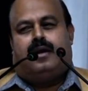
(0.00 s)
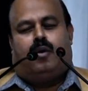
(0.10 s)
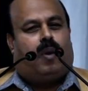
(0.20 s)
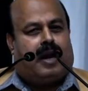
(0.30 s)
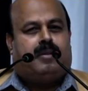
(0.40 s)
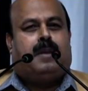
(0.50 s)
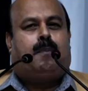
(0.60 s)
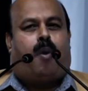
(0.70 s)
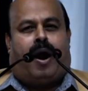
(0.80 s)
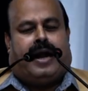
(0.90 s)
one of the
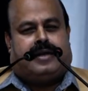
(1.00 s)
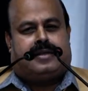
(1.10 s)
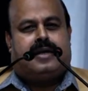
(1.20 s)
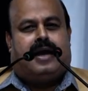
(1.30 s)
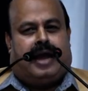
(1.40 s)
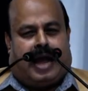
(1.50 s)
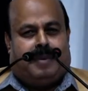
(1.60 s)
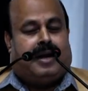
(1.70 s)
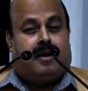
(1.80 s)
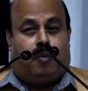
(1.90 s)
points, I
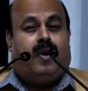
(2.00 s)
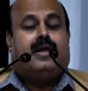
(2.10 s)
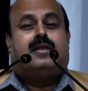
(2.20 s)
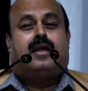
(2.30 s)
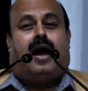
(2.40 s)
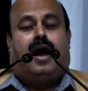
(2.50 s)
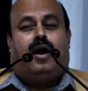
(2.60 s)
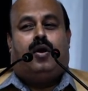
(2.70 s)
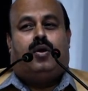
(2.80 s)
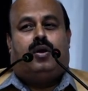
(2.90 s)
mean, which uh,
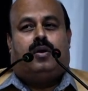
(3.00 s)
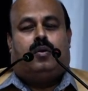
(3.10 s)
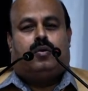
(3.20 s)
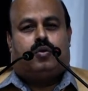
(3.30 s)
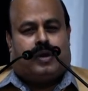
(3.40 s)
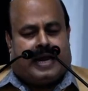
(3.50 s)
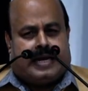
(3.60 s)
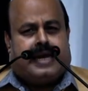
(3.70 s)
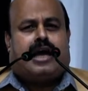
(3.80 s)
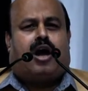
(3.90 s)
should
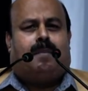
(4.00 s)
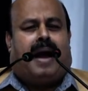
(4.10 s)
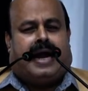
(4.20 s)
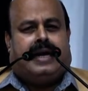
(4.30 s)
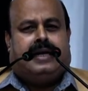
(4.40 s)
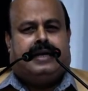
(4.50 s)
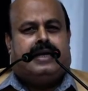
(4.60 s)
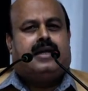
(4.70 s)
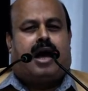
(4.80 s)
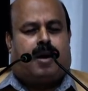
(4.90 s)
engage our mind.
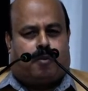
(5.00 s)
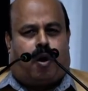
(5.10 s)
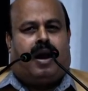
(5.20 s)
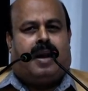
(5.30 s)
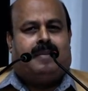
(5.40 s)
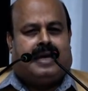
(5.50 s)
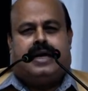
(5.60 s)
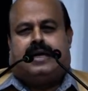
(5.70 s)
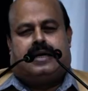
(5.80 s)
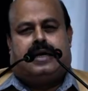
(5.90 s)
It is our problem
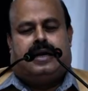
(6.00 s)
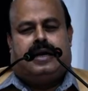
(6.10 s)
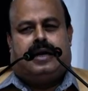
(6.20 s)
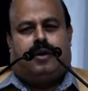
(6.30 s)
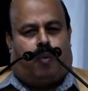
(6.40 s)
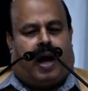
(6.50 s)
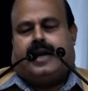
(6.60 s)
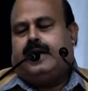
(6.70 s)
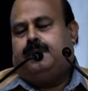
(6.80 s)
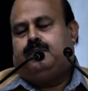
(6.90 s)
here,
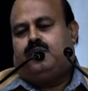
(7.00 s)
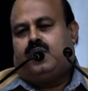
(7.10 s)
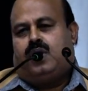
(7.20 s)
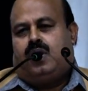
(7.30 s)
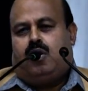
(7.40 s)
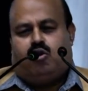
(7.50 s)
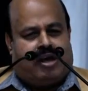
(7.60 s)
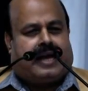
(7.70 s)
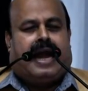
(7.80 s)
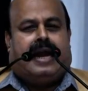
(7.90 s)
one.
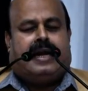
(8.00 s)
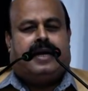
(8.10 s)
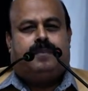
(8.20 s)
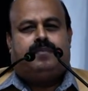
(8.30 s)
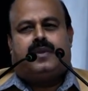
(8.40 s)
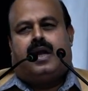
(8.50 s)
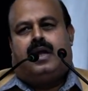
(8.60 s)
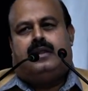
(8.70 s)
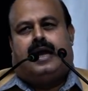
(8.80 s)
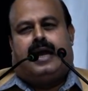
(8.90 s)
Second,
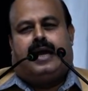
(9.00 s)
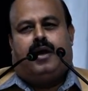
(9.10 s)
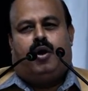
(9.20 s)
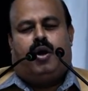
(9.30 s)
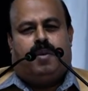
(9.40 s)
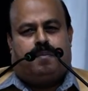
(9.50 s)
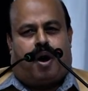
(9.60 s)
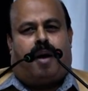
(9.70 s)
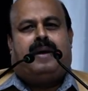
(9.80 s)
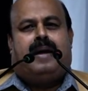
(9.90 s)
the
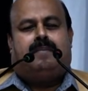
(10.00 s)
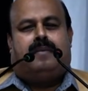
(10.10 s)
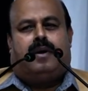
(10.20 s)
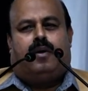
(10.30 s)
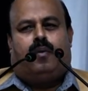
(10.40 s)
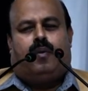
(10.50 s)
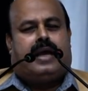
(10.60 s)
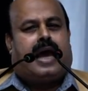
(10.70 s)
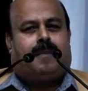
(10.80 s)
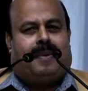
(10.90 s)
problem we
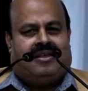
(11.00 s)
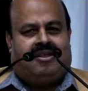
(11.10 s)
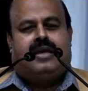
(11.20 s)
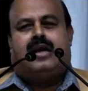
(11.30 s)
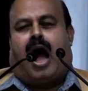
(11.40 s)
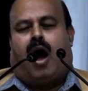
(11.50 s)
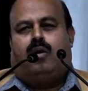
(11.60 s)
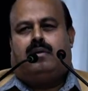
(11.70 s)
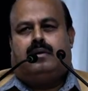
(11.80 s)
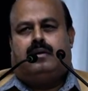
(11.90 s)
are facing now
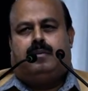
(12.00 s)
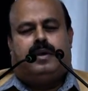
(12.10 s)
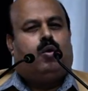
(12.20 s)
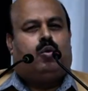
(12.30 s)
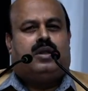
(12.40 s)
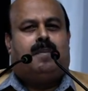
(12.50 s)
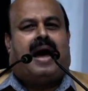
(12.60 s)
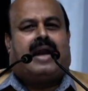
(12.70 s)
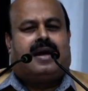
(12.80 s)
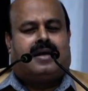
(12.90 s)
due to the
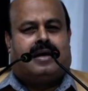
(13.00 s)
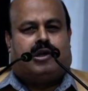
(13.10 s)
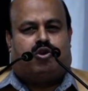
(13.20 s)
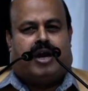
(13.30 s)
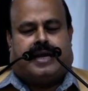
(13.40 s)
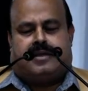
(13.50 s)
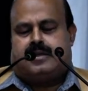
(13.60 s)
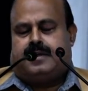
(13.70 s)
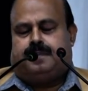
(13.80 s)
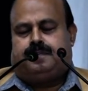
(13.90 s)
market constraints.